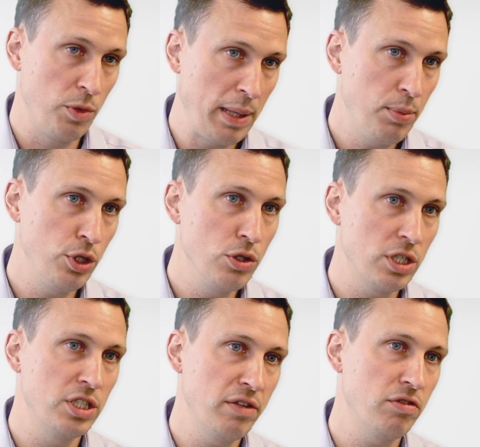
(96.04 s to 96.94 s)
With people
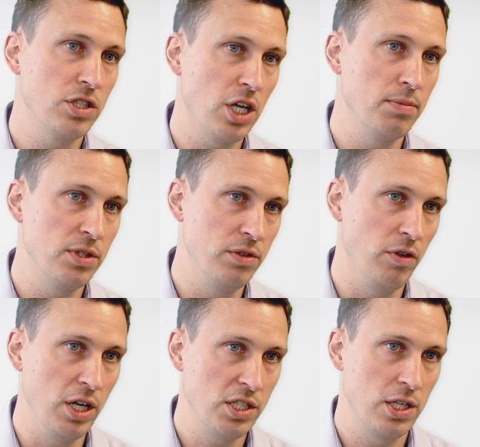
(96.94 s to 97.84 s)
using different types of
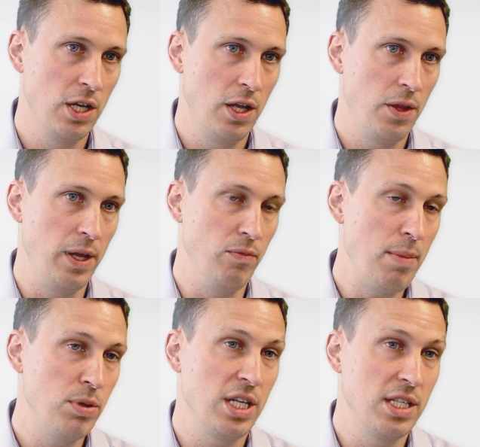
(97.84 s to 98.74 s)
device, it
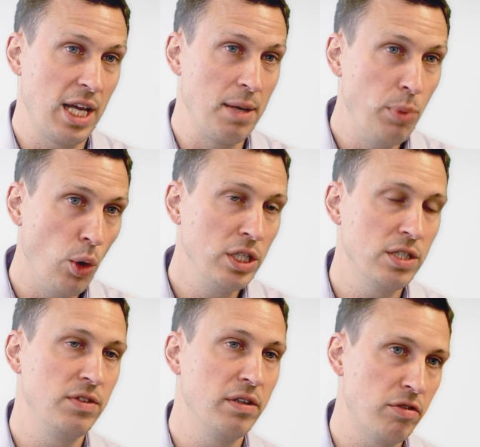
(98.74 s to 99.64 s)
represents a point
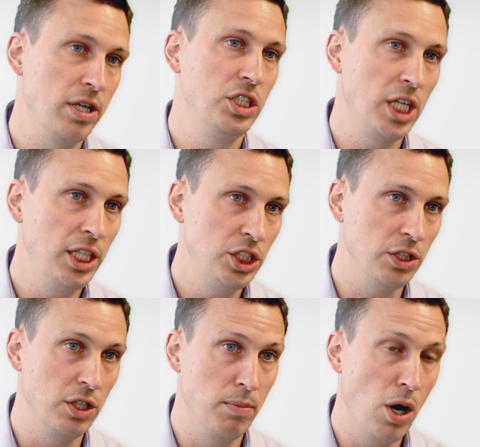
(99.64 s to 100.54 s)
of
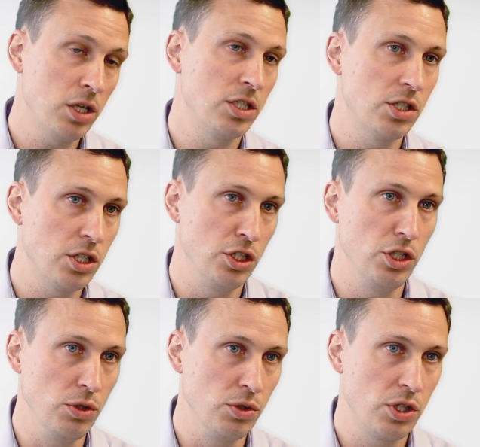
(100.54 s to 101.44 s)
differentiation that marketers can
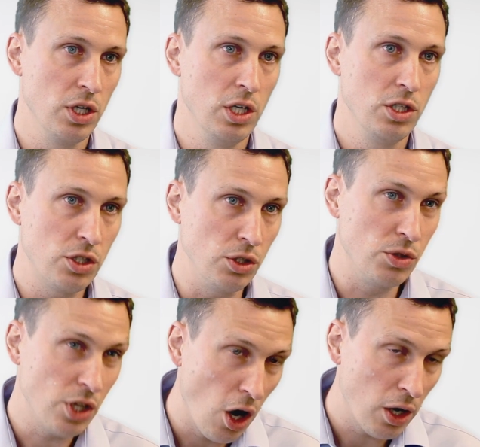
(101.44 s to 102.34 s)
use to
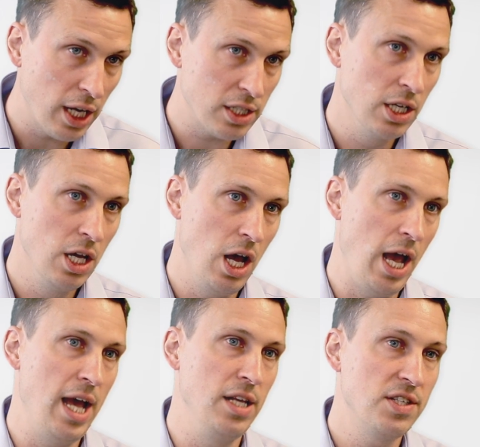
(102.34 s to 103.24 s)
target
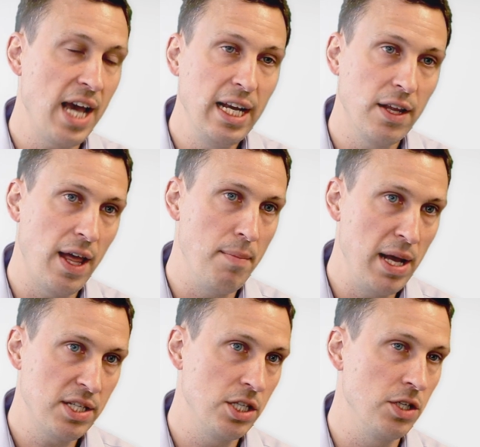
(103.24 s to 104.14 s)
and tailor their
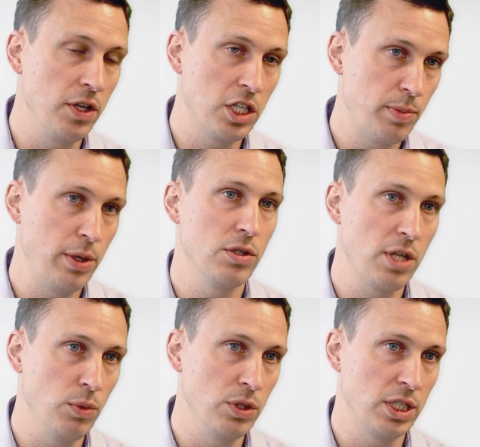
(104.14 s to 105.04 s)
message and the experience
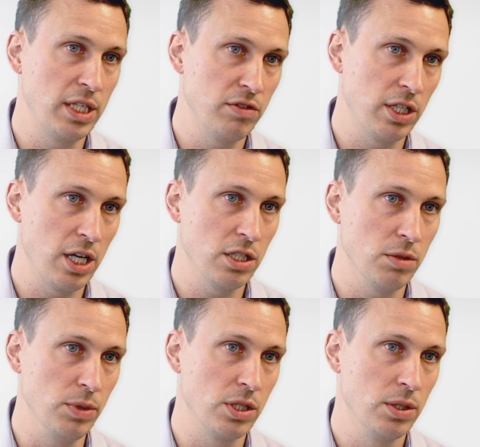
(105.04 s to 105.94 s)
they want to give to
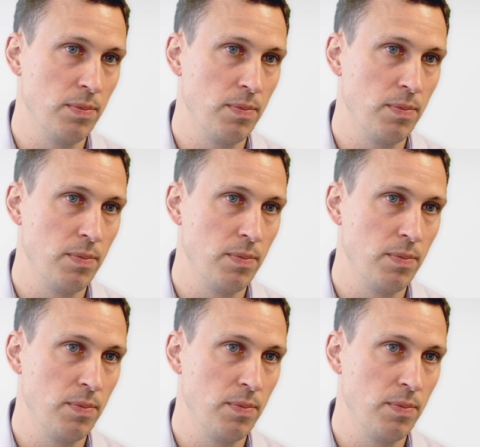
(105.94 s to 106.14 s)
customers.